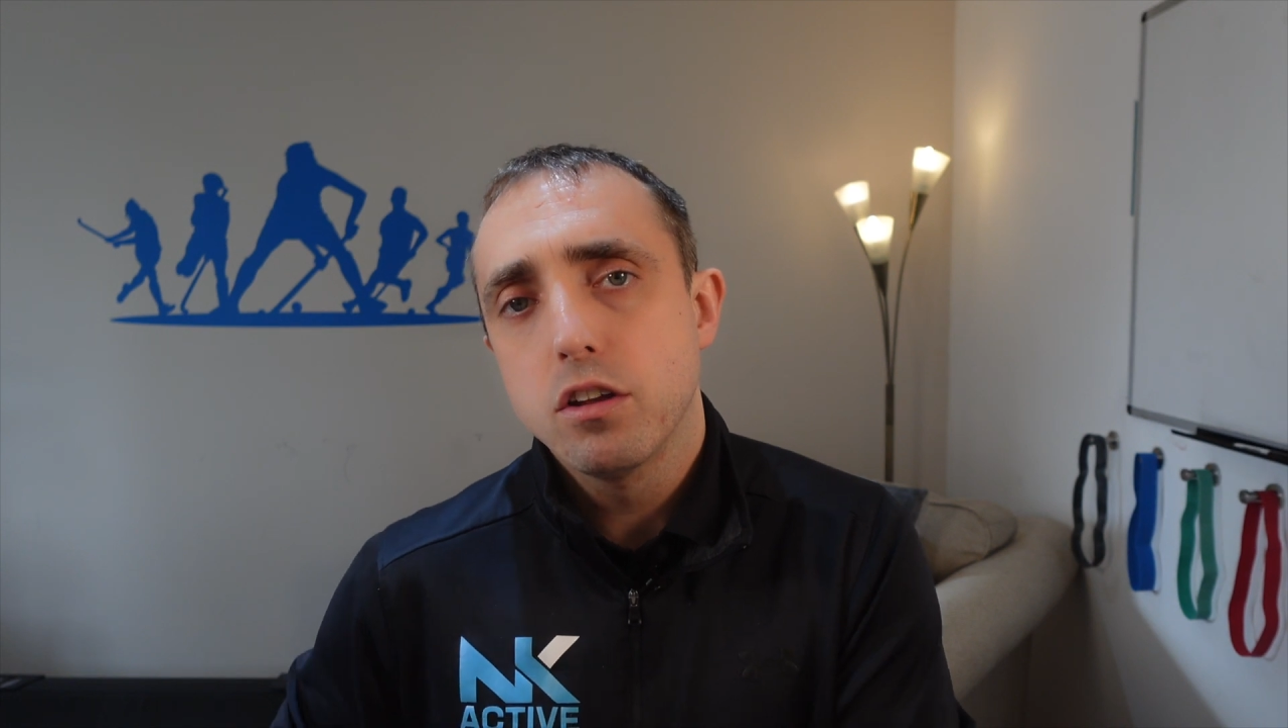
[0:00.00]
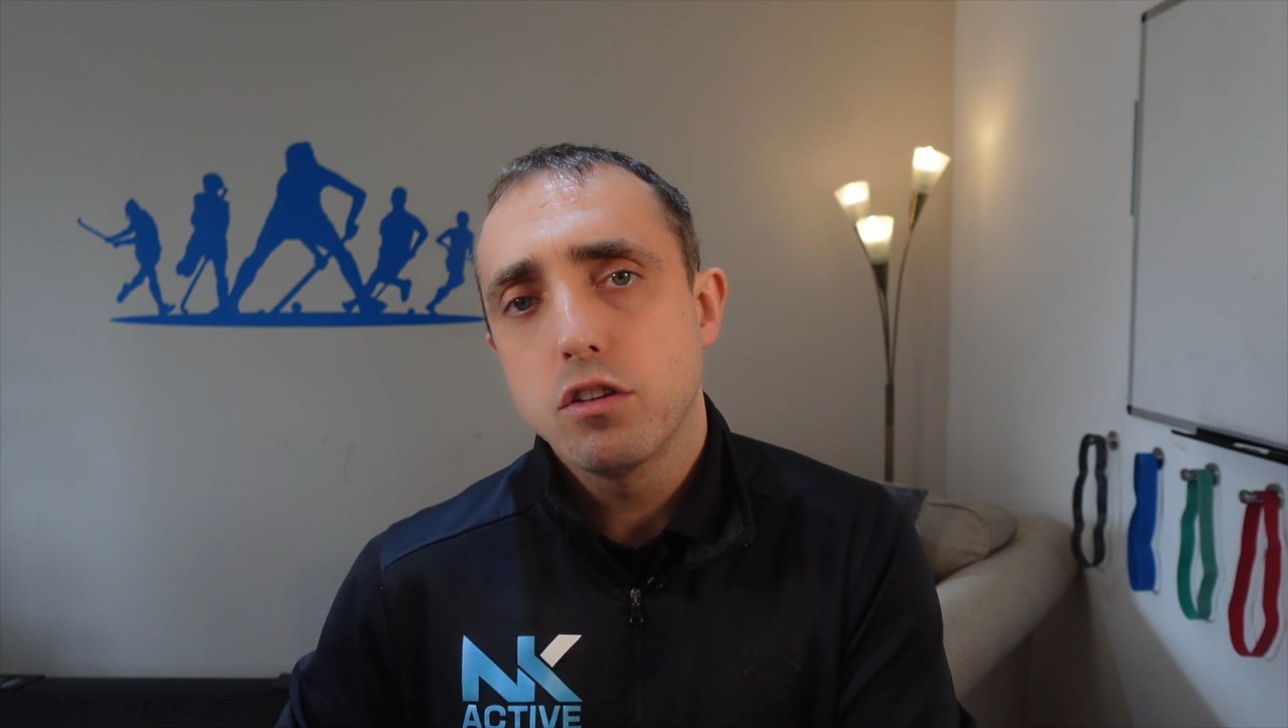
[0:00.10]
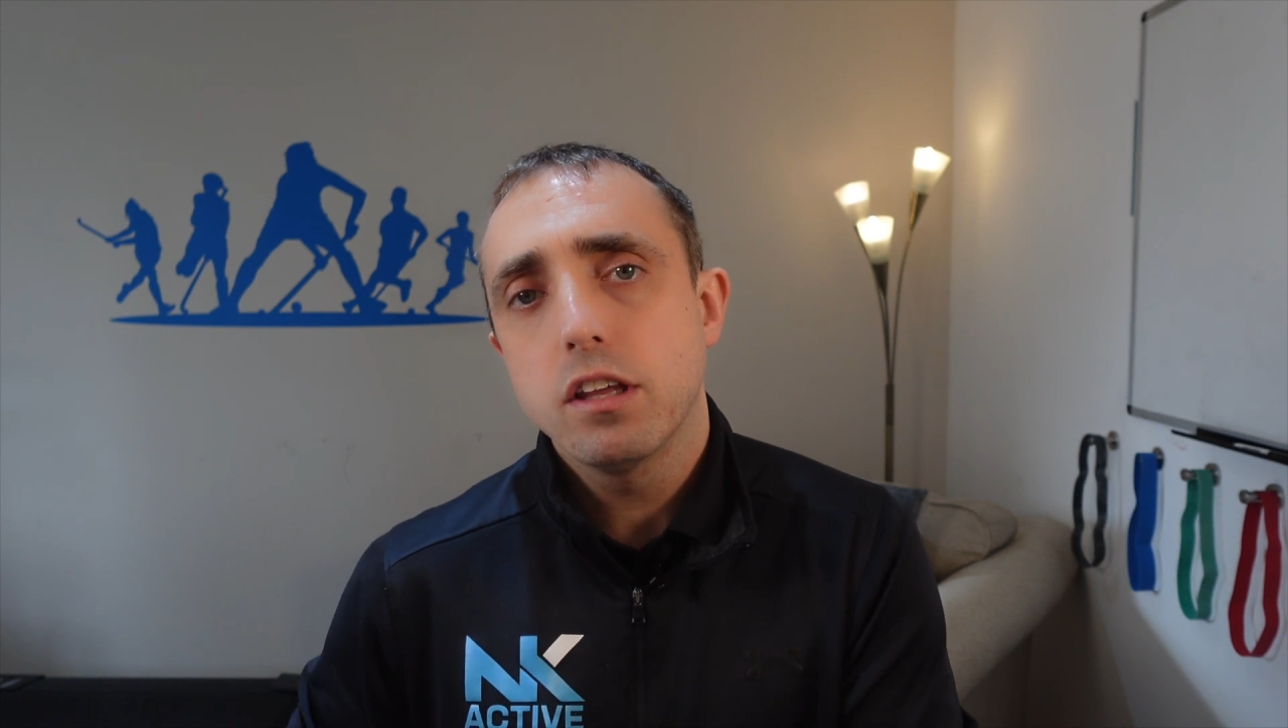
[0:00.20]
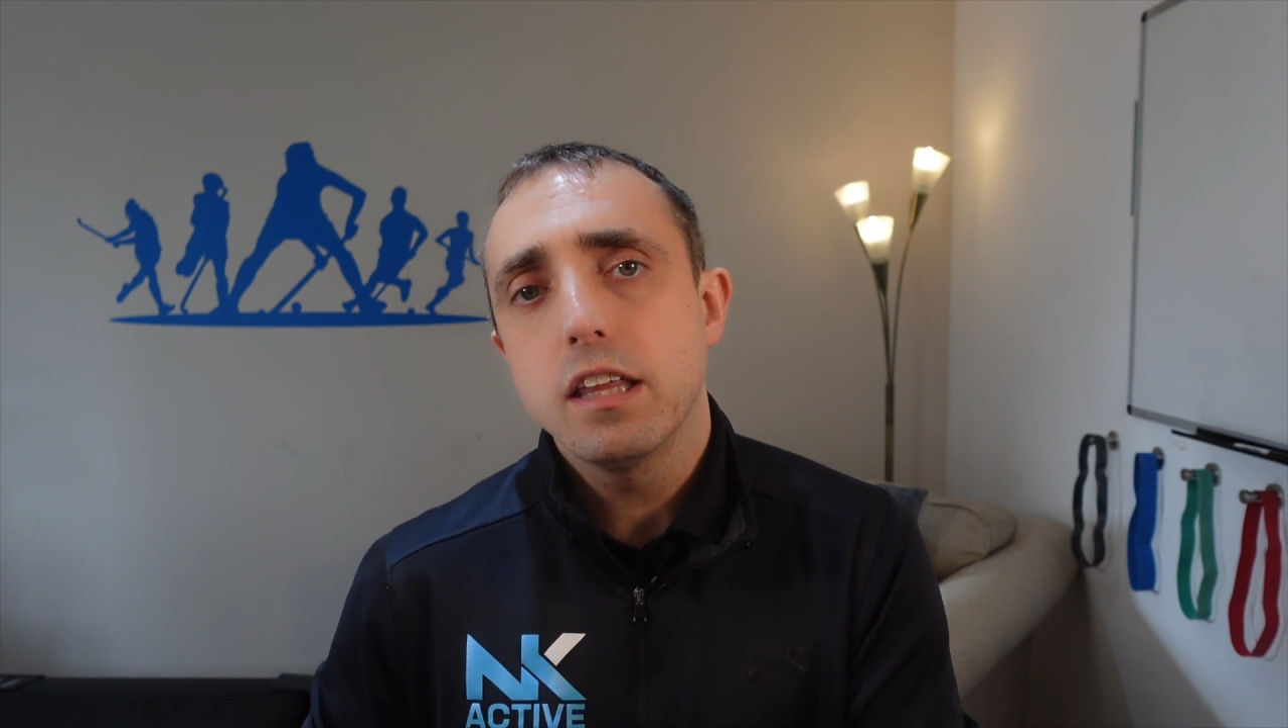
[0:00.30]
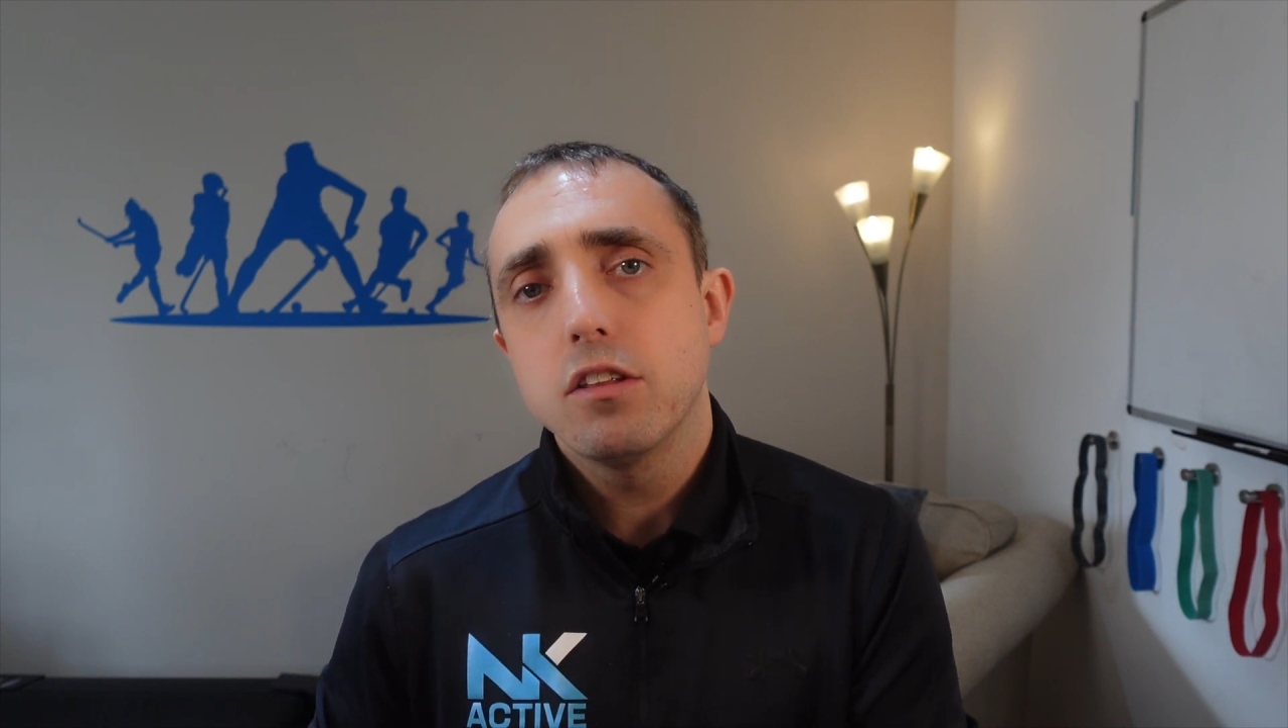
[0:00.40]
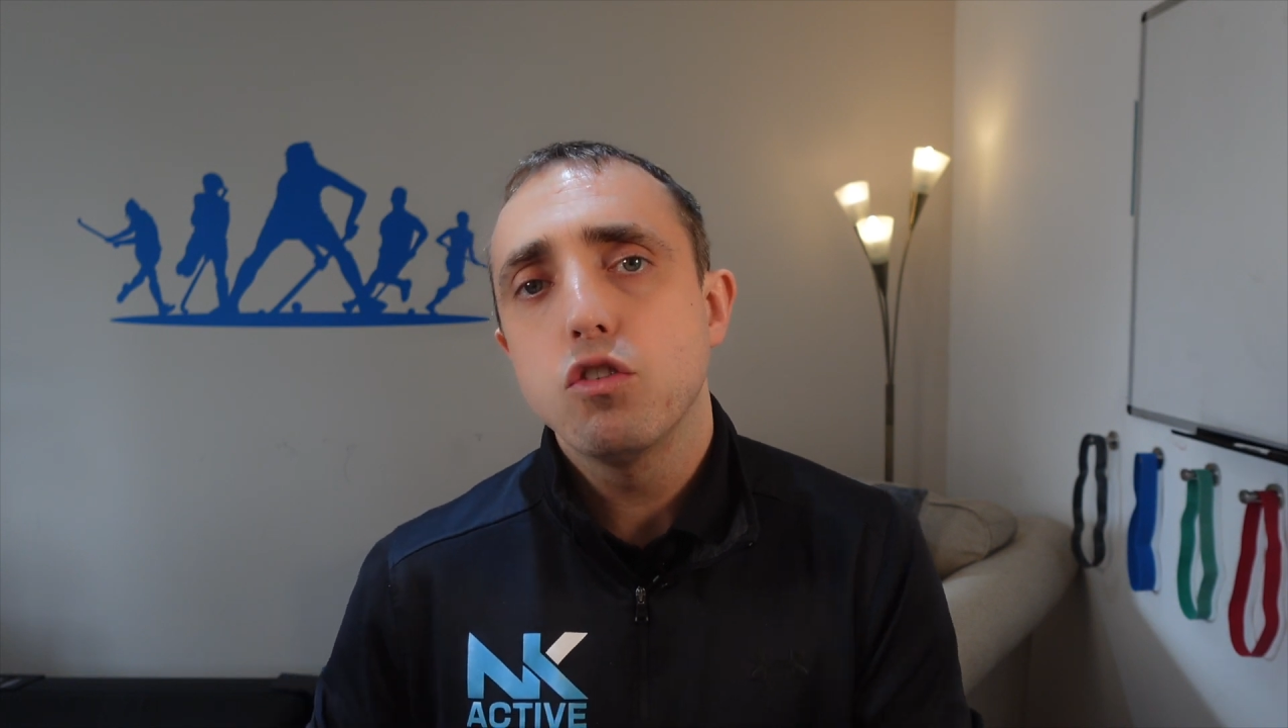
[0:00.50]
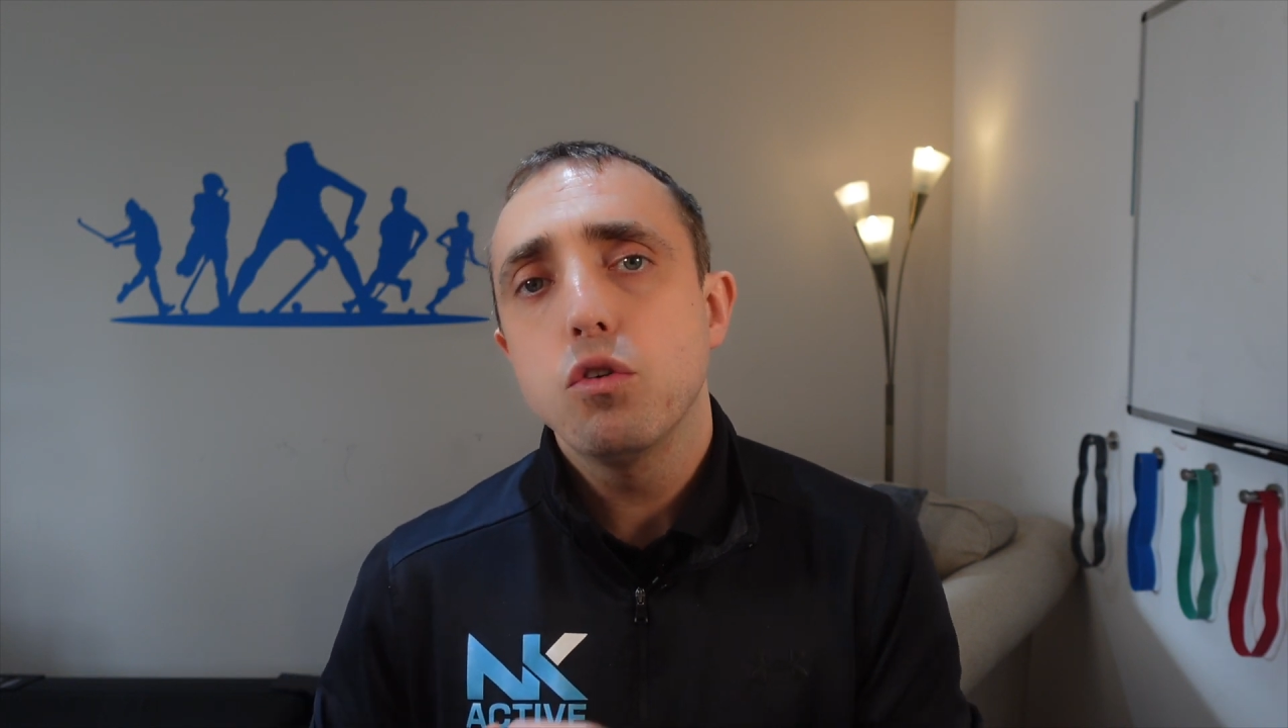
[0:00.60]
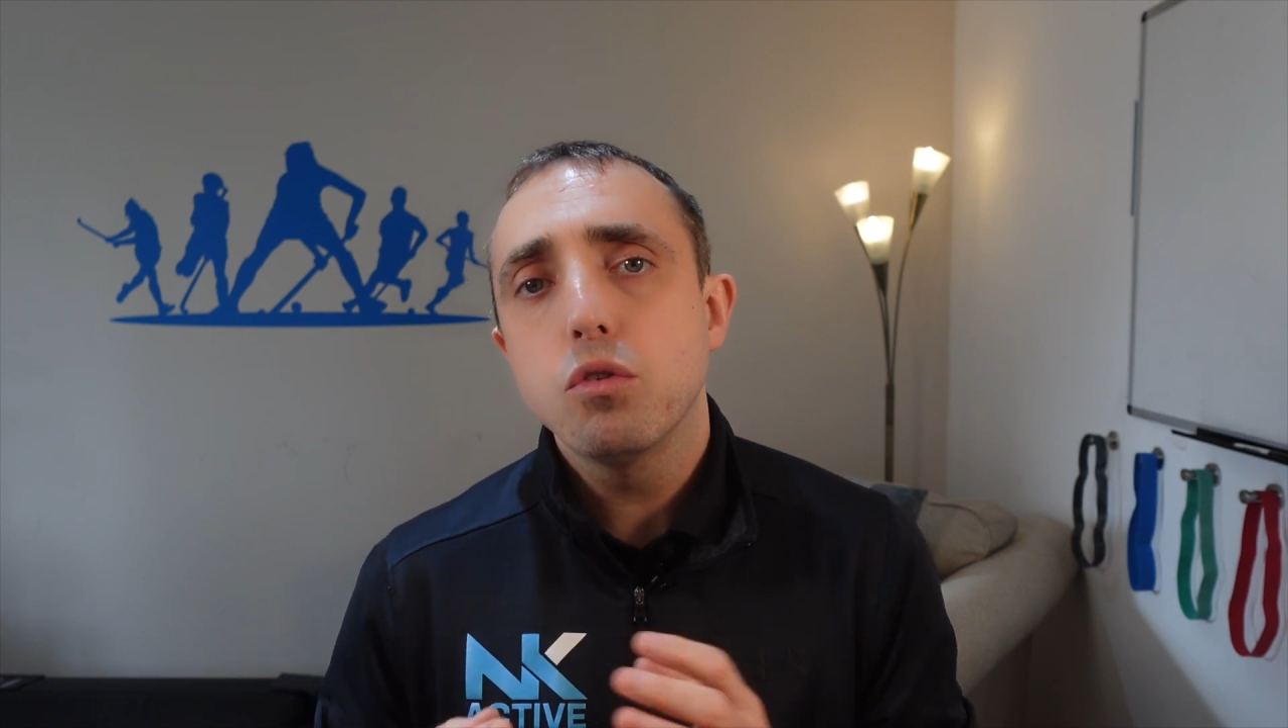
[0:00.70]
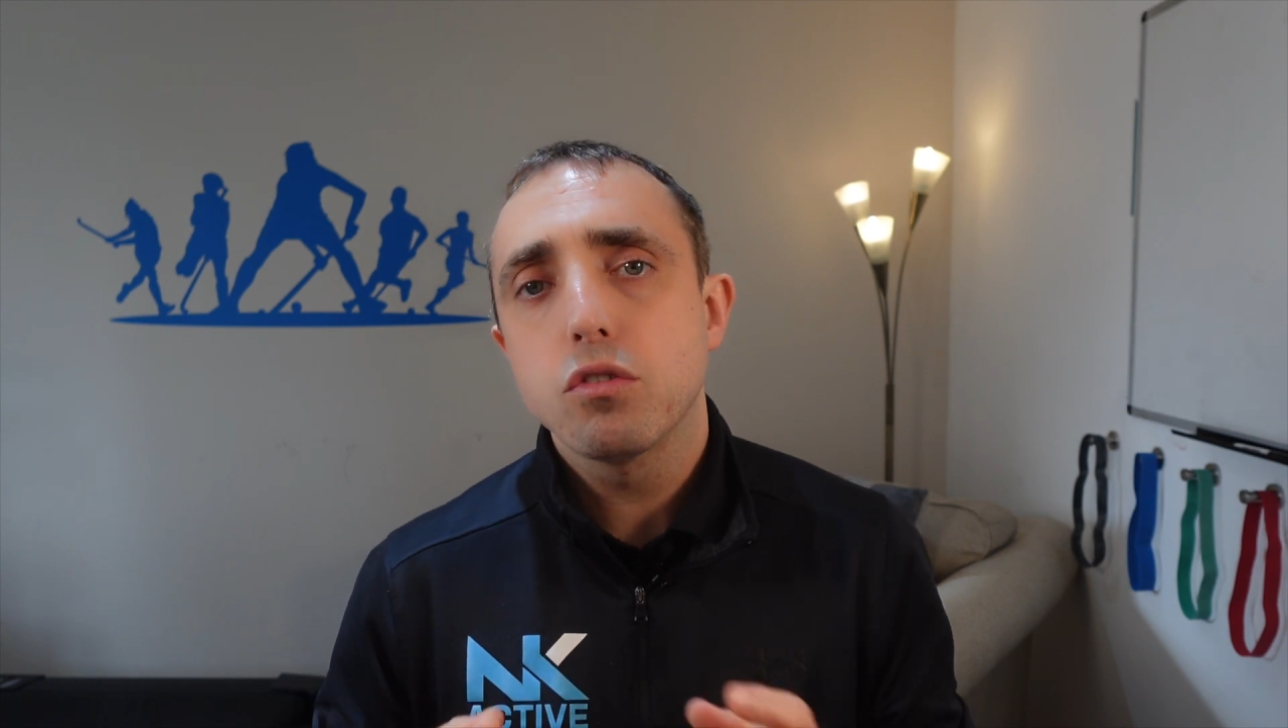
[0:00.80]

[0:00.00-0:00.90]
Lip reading: to do